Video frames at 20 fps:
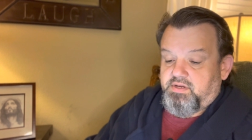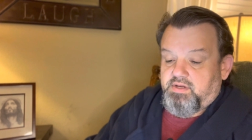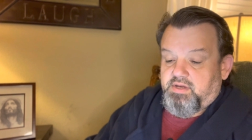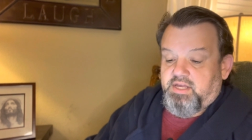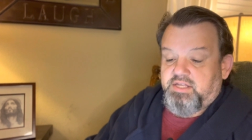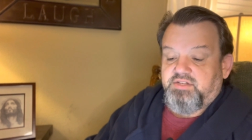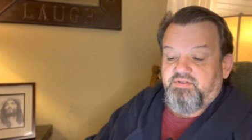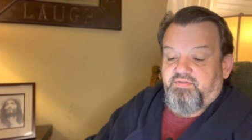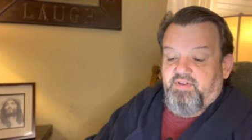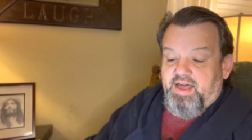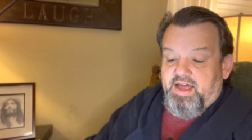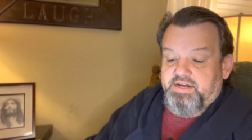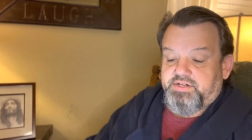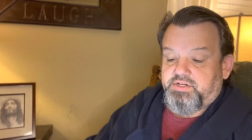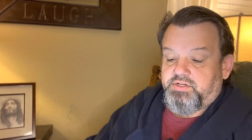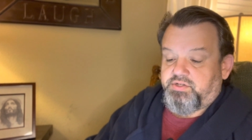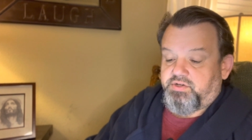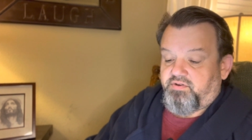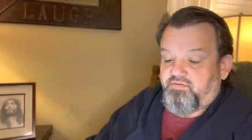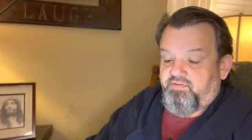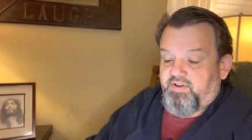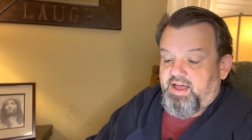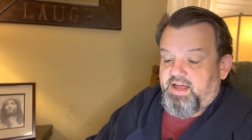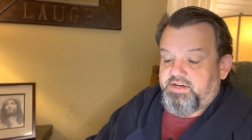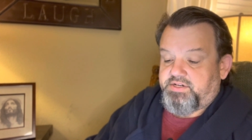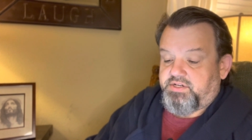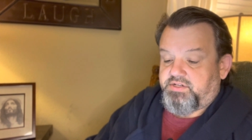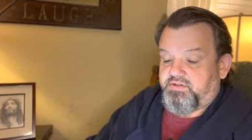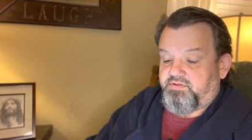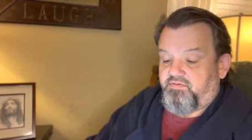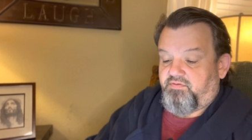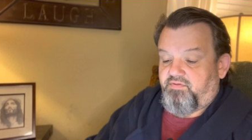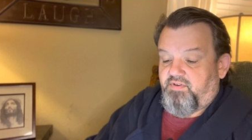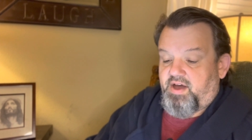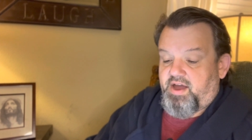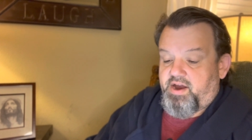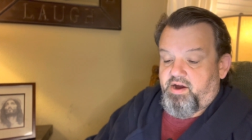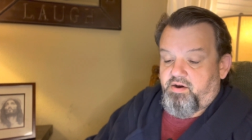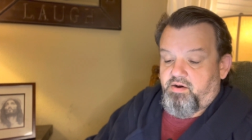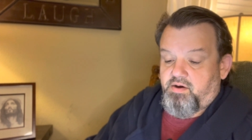its flashes are flashes of
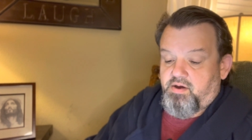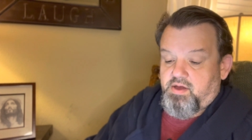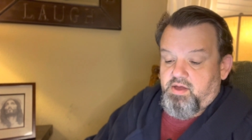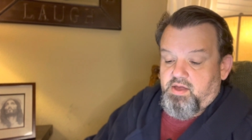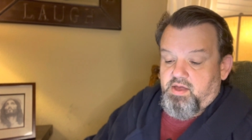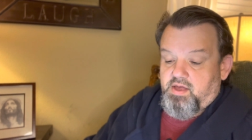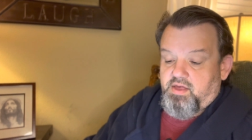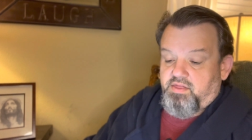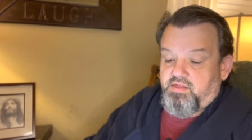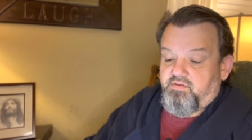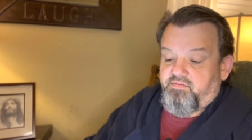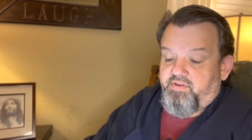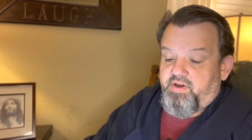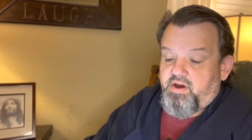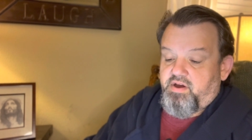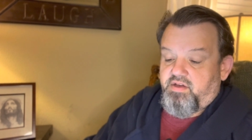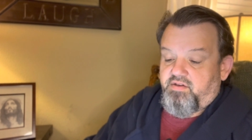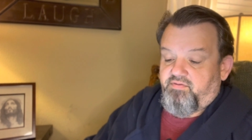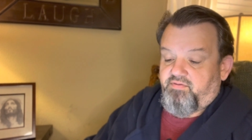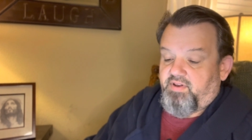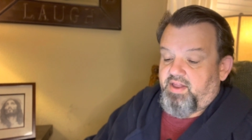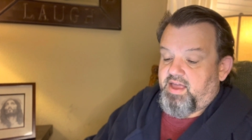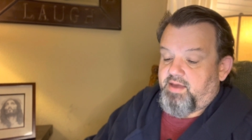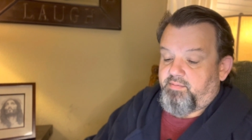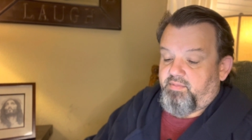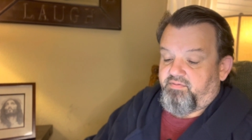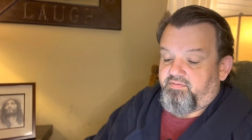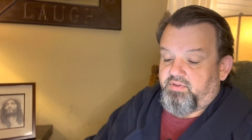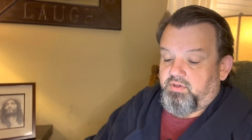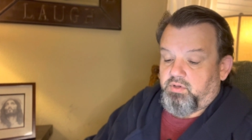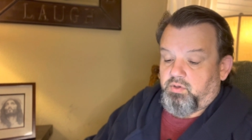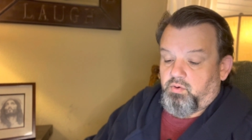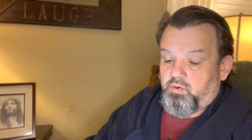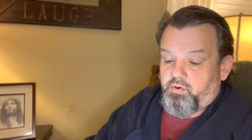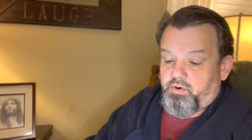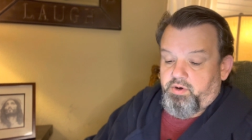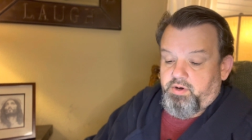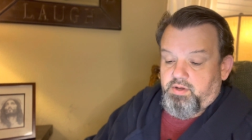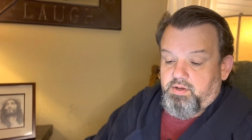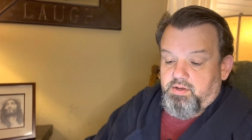fire, the very flame of the
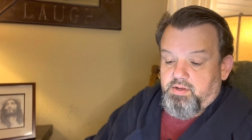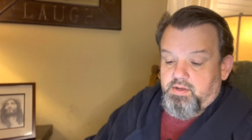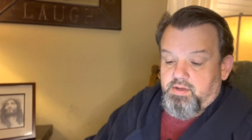Lord.